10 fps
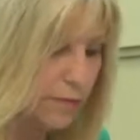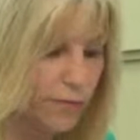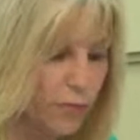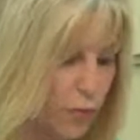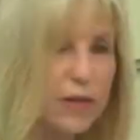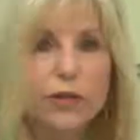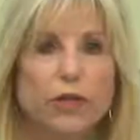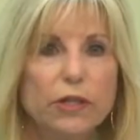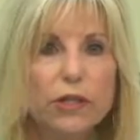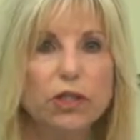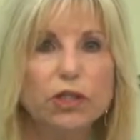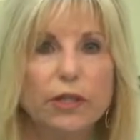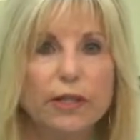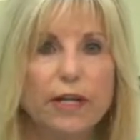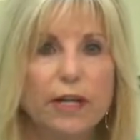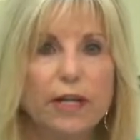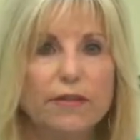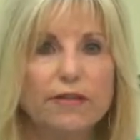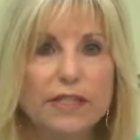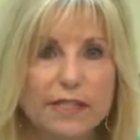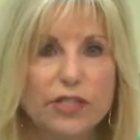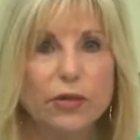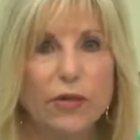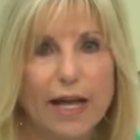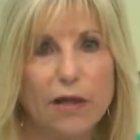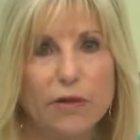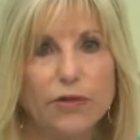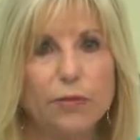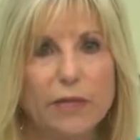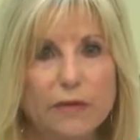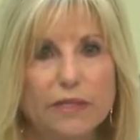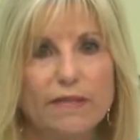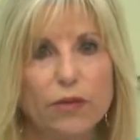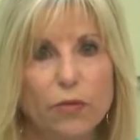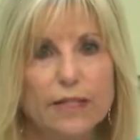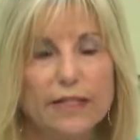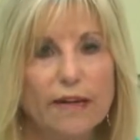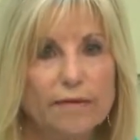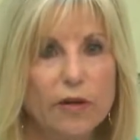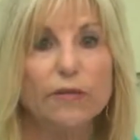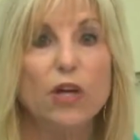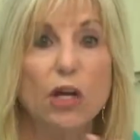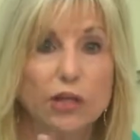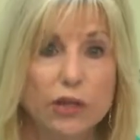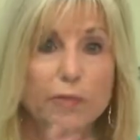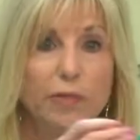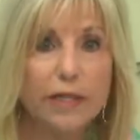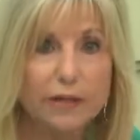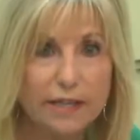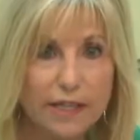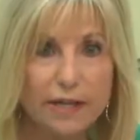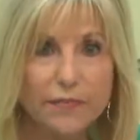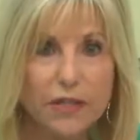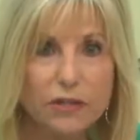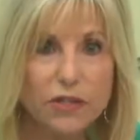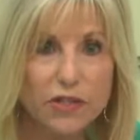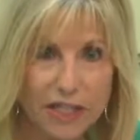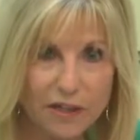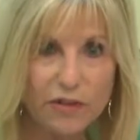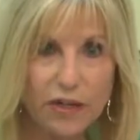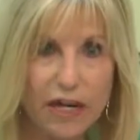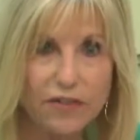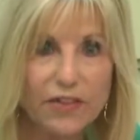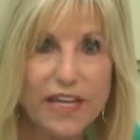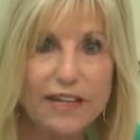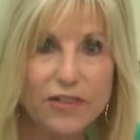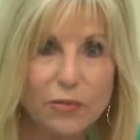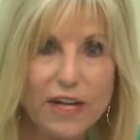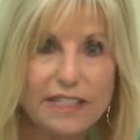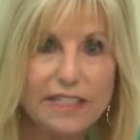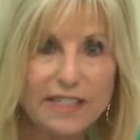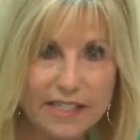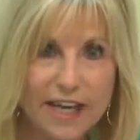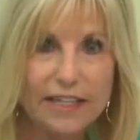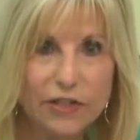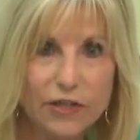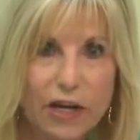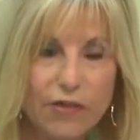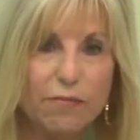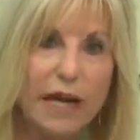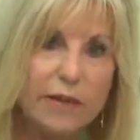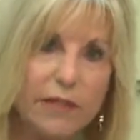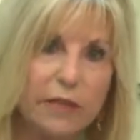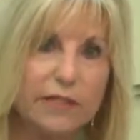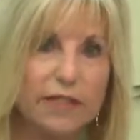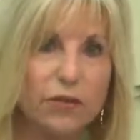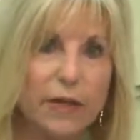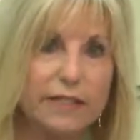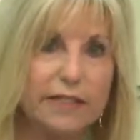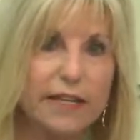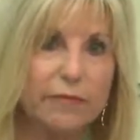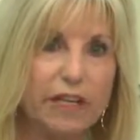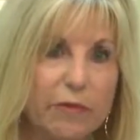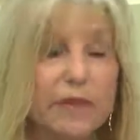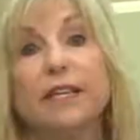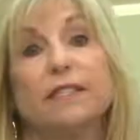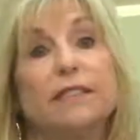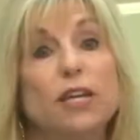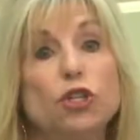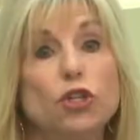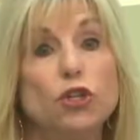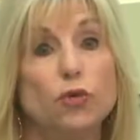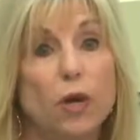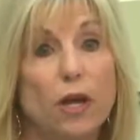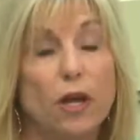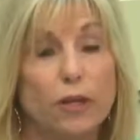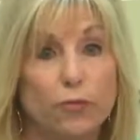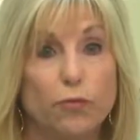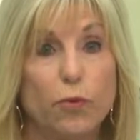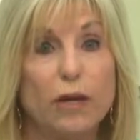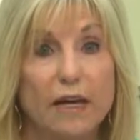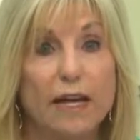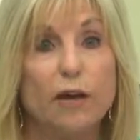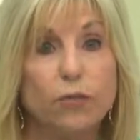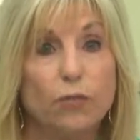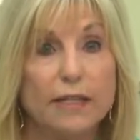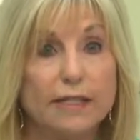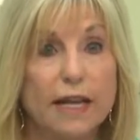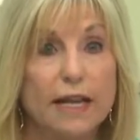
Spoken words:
what they're going to learn. This is their health. Their parents have the right to have their health. Your parents took care of your health. They had the right to decide on your health. My parents had the right to decide on my health because they knew what my health was.